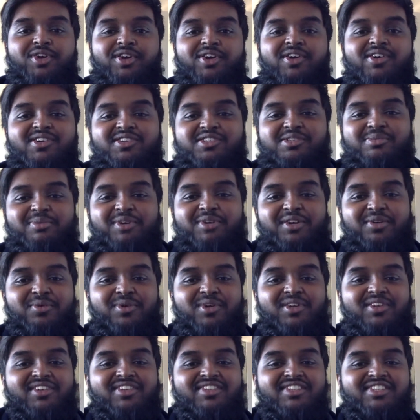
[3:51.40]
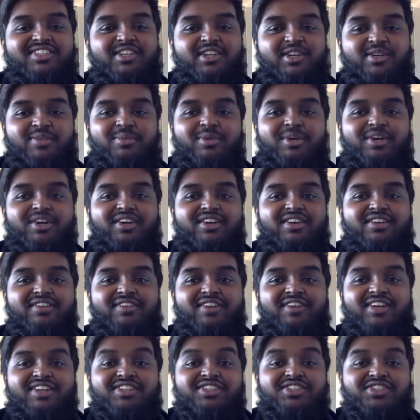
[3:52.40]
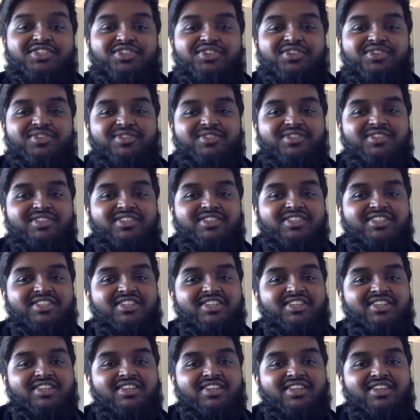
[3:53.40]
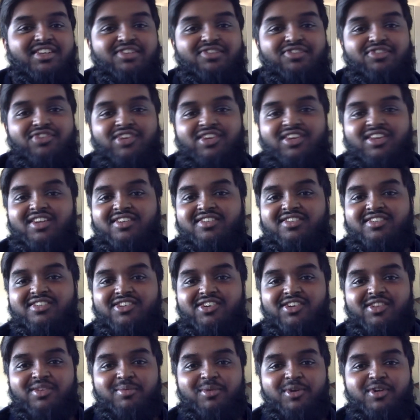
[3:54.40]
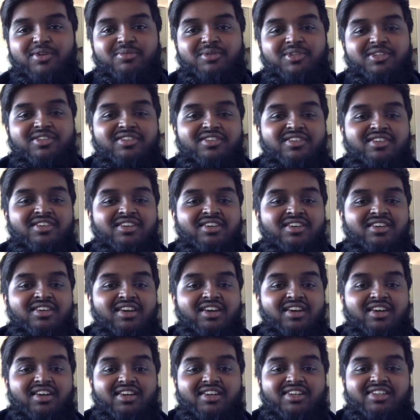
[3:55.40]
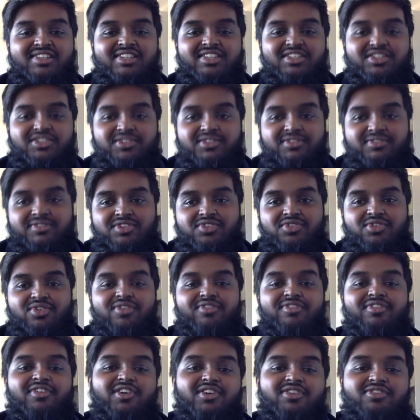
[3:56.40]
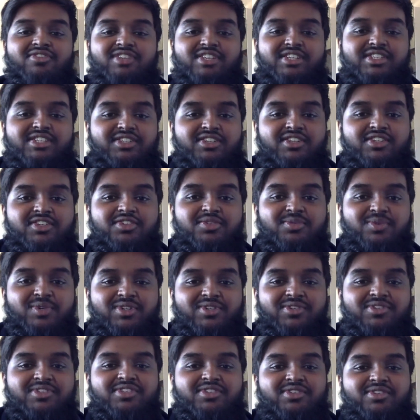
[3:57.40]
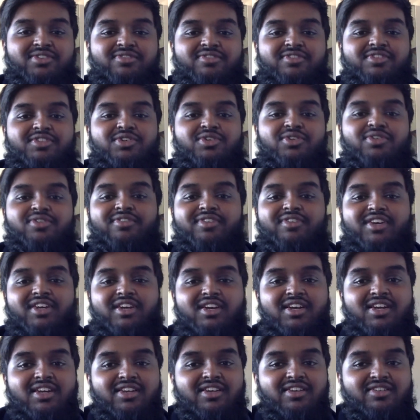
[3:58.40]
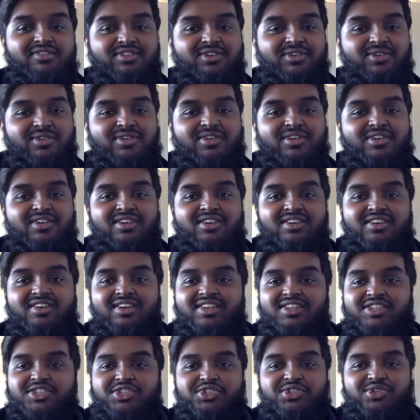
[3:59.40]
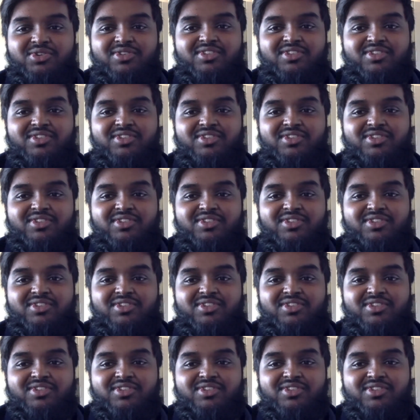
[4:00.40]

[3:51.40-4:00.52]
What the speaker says: hard to pick one, I'd say, but if I had to choose, I'd say Lee Friedlander at the moment. He's actually a photographer I researched when I was doing photography at A-level, and he's just got